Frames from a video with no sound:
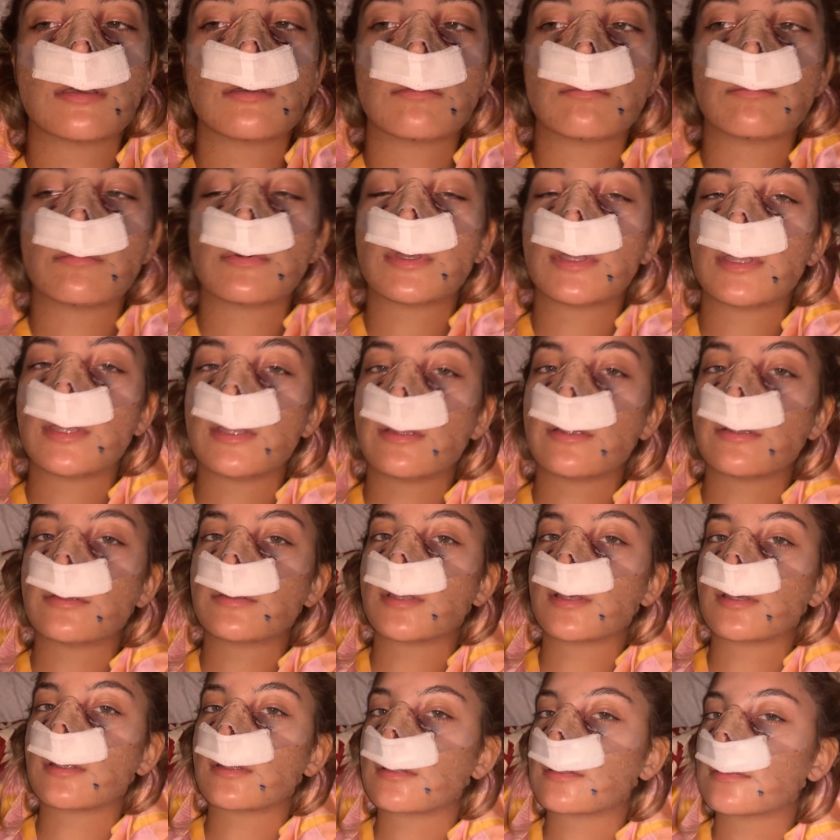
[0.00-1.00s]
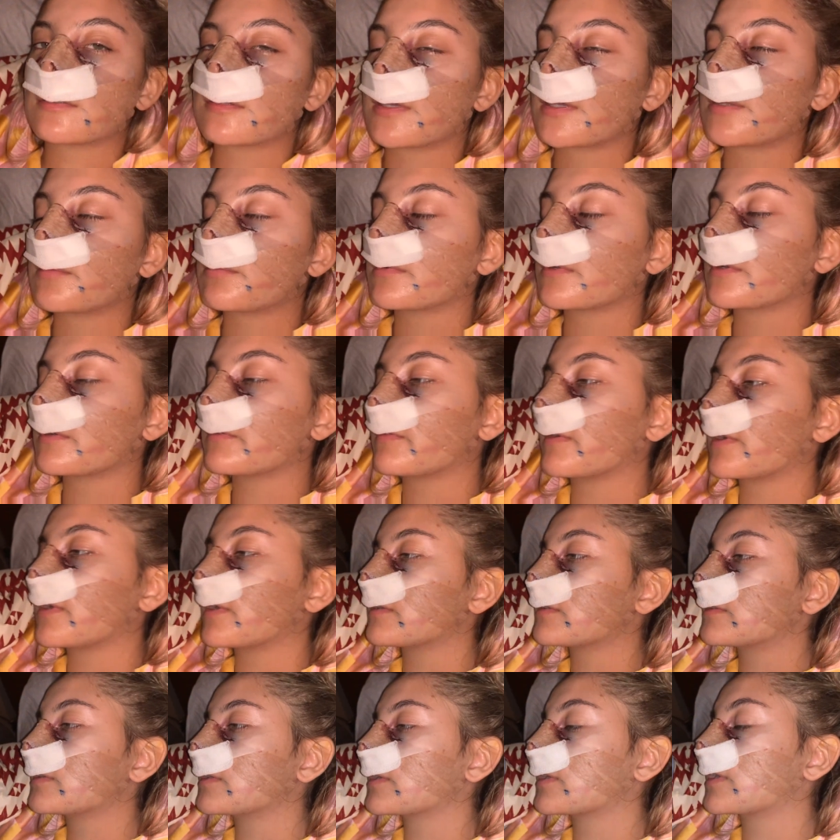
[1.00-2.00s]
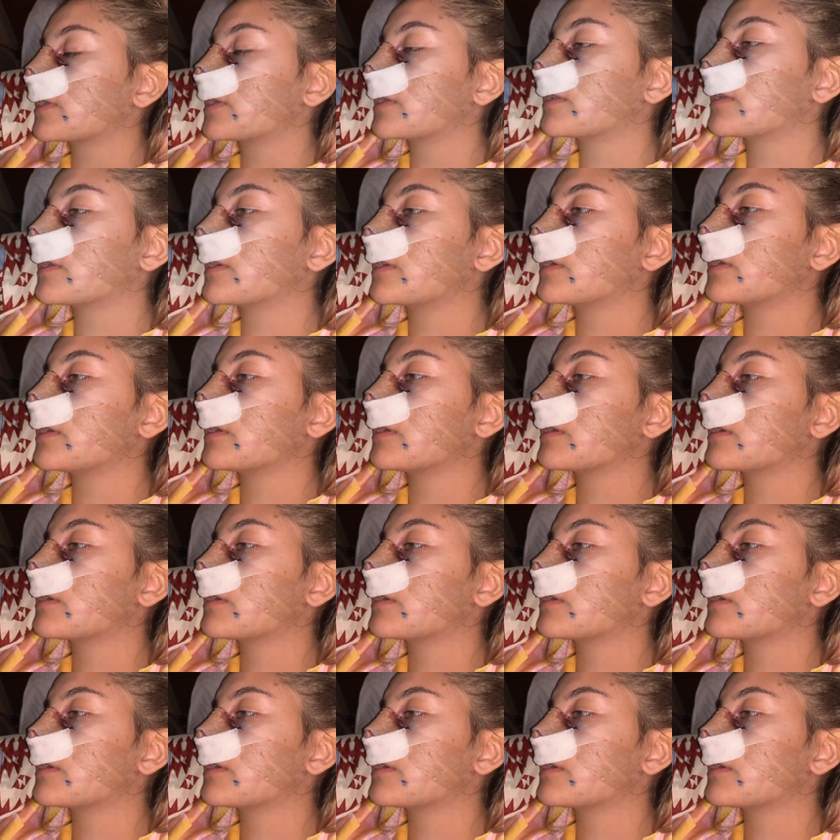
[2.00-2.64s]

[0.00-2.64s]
but here's how the side profile is looking like.